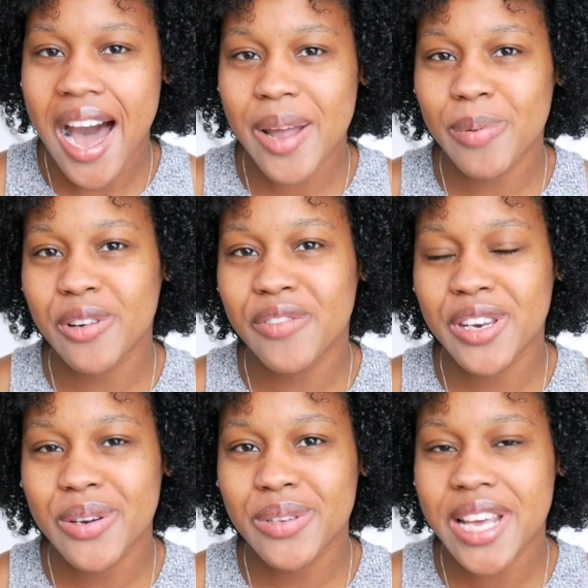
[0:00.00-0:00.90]
I upload
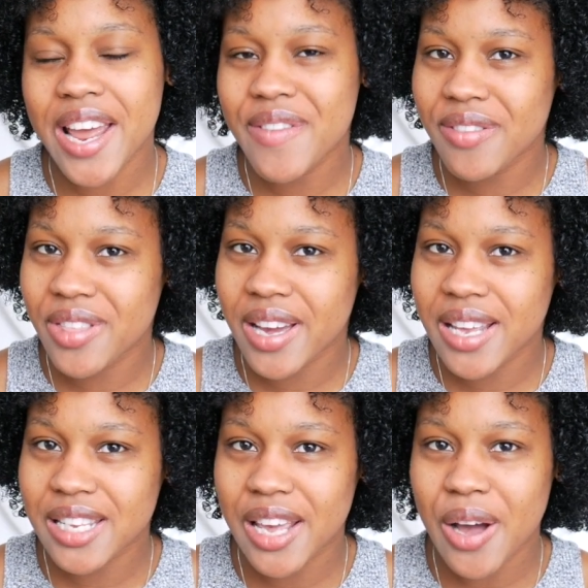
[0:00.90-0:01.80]
videos every
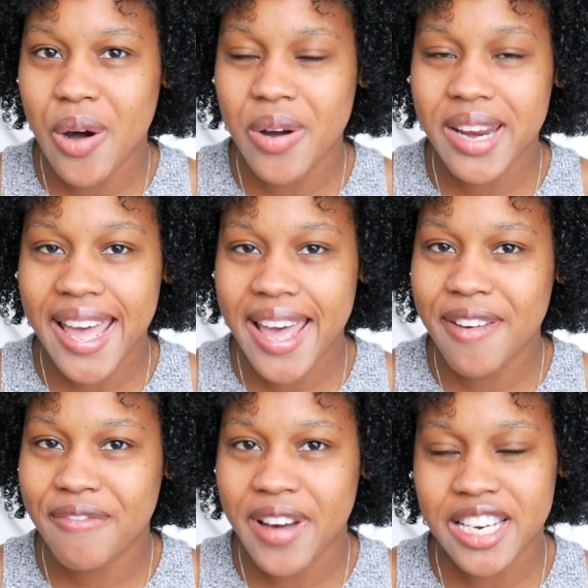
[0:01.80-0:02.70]
Thursday on
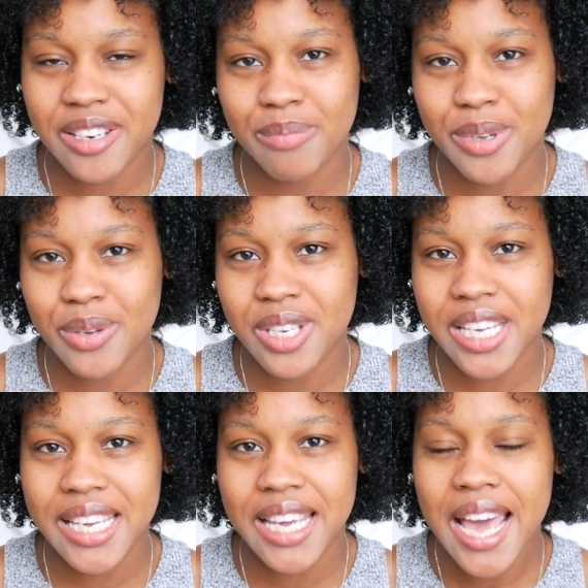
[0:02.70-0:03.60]
hair, fashion,
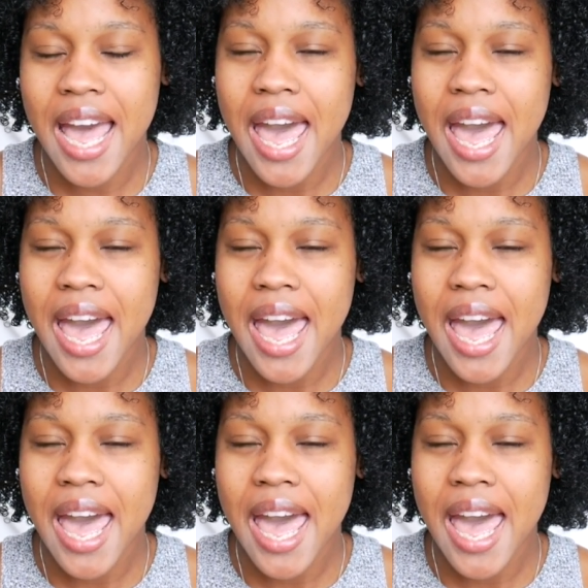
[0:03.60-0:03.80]
beauty